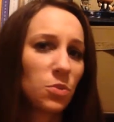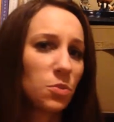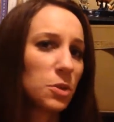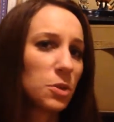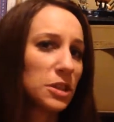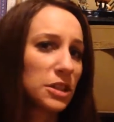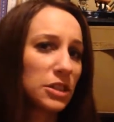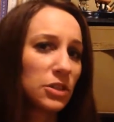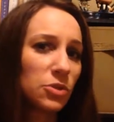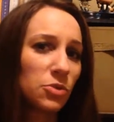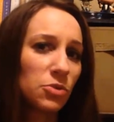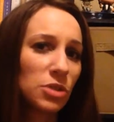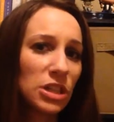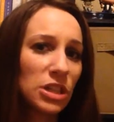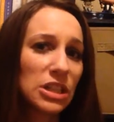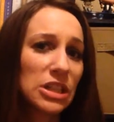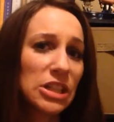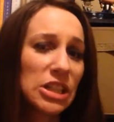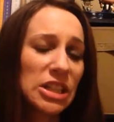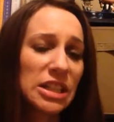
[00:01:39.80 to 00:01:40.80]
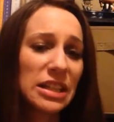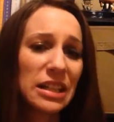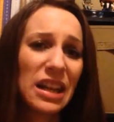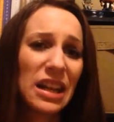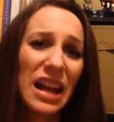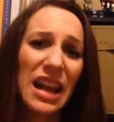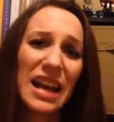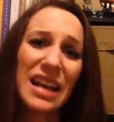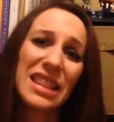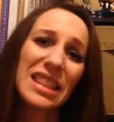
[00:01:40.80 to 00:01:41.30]
was really
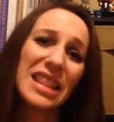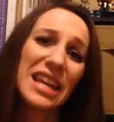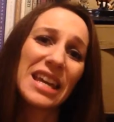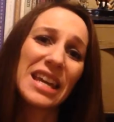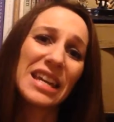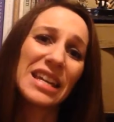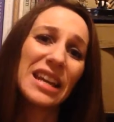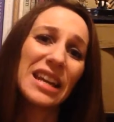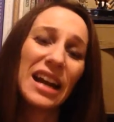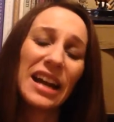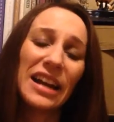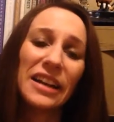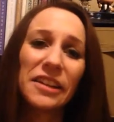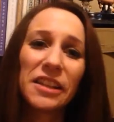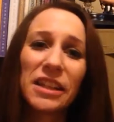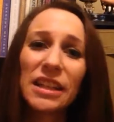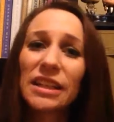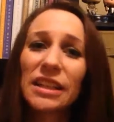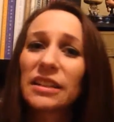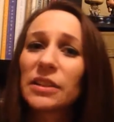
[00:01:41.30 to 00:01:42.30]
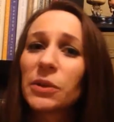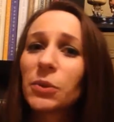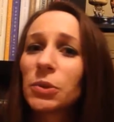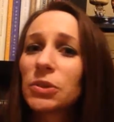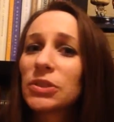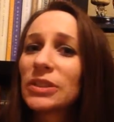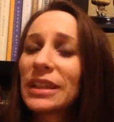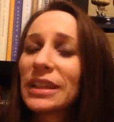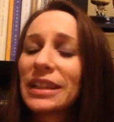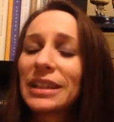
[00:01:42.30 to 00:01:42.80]
good. And then I think there
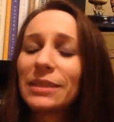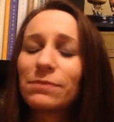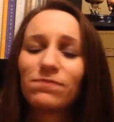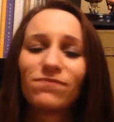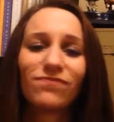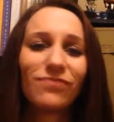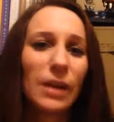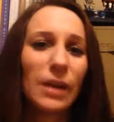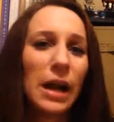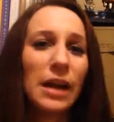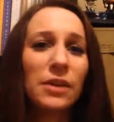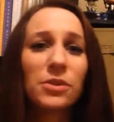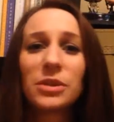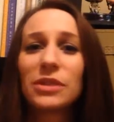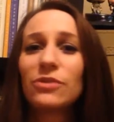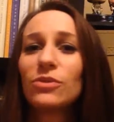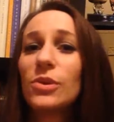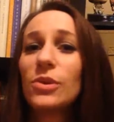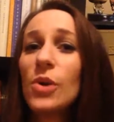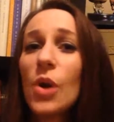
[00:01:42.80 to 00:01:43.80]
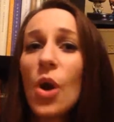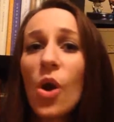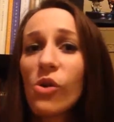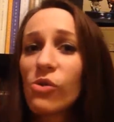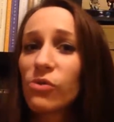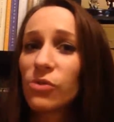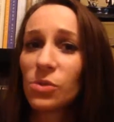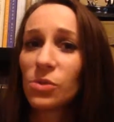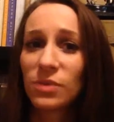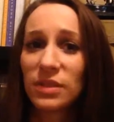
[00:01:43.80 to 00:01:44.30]
was like, I don't even know
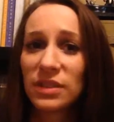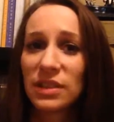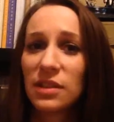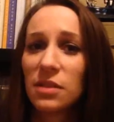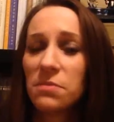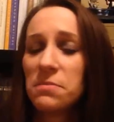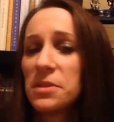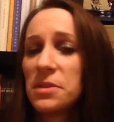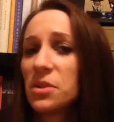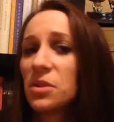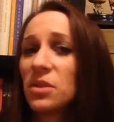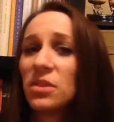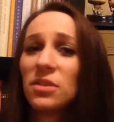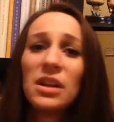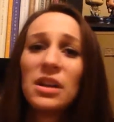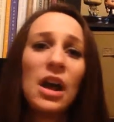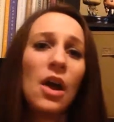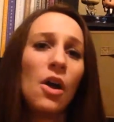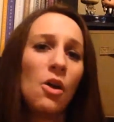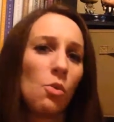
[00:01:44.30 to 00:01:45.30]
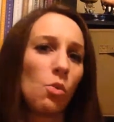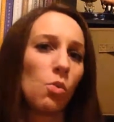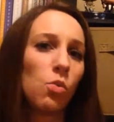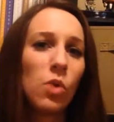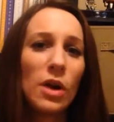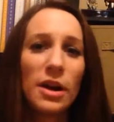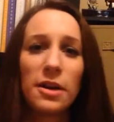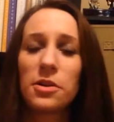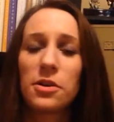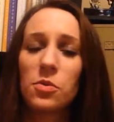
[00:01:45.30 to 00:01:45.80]
if it was in the middle
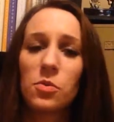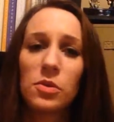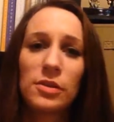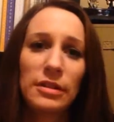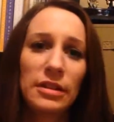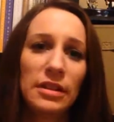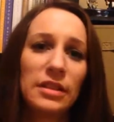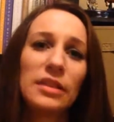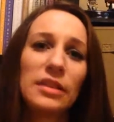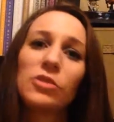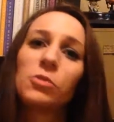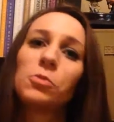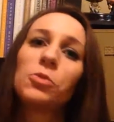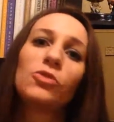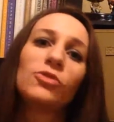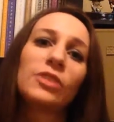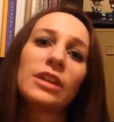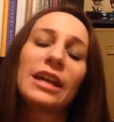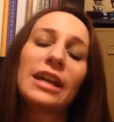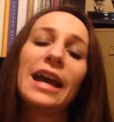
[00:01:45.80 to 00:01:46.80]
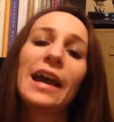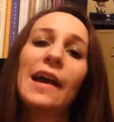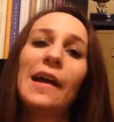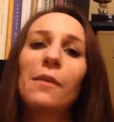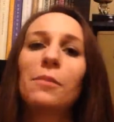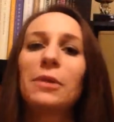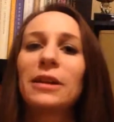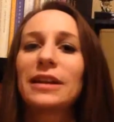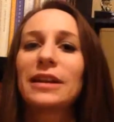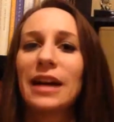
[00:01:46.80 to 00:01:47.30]
where it was in this movie,
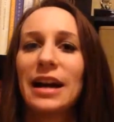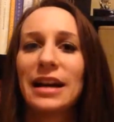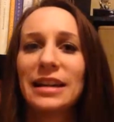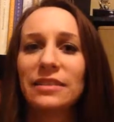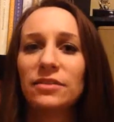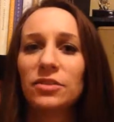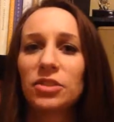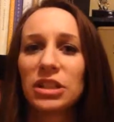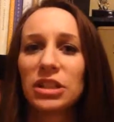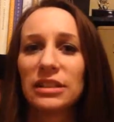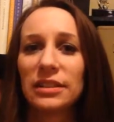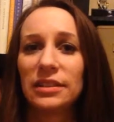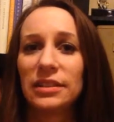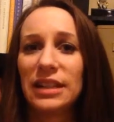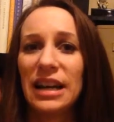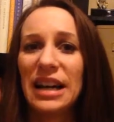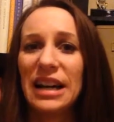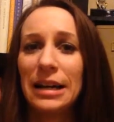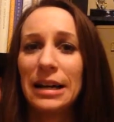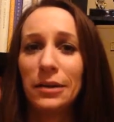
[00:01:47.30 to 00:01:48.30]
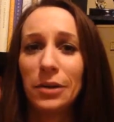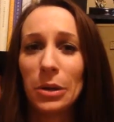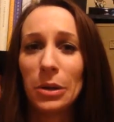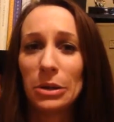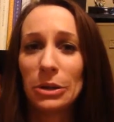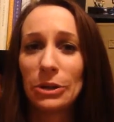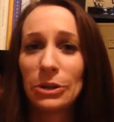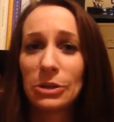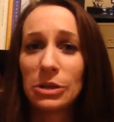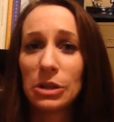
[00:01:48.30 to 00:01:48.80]
but it kind of just got a
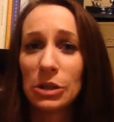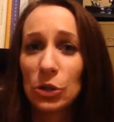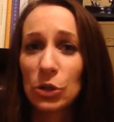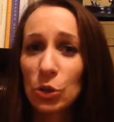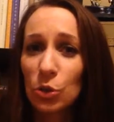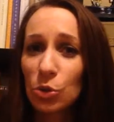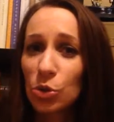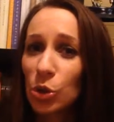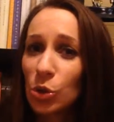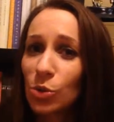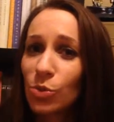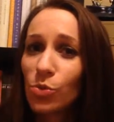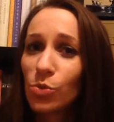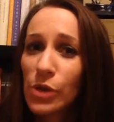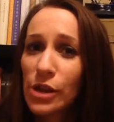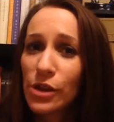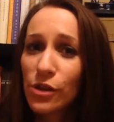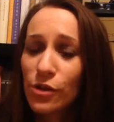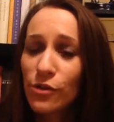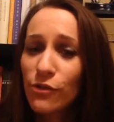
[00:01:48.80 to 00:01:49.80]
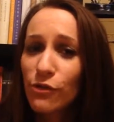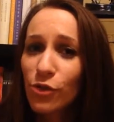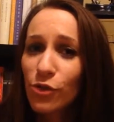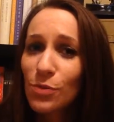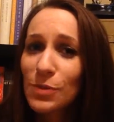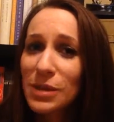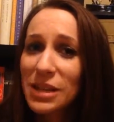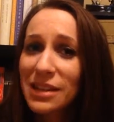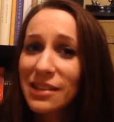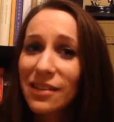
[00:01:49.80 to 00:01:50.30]
little too weird for
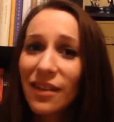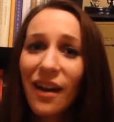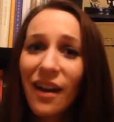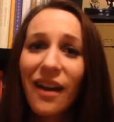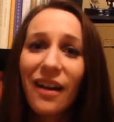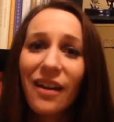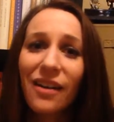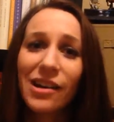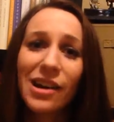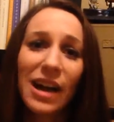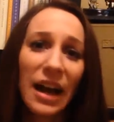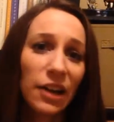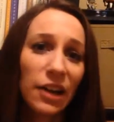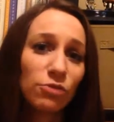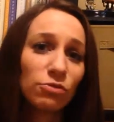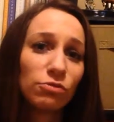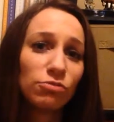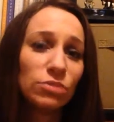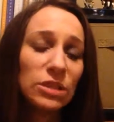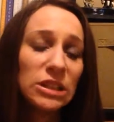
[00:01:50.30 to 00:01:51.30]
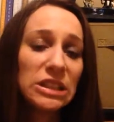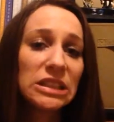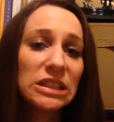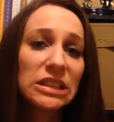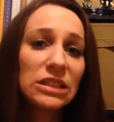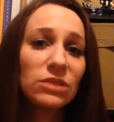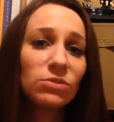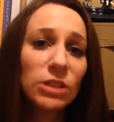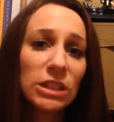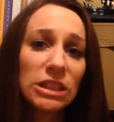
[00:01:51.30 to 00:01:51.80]
me. Uh, I
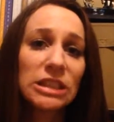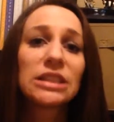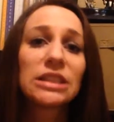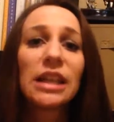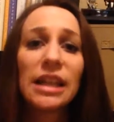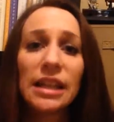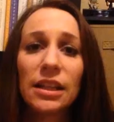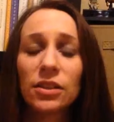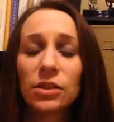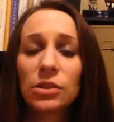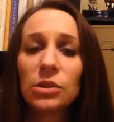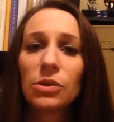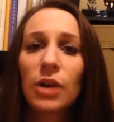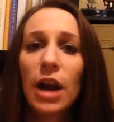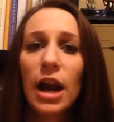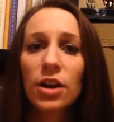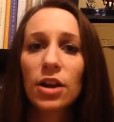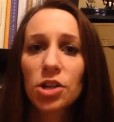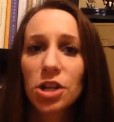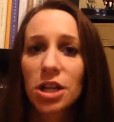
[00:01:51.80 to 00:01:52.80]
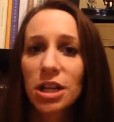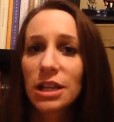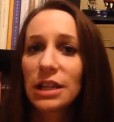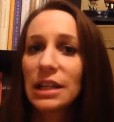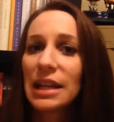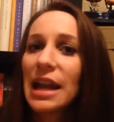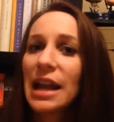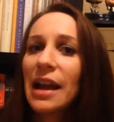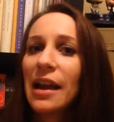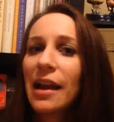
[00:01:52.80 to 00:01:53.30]
really, really liked the
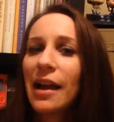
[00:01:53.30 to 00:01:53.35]
direction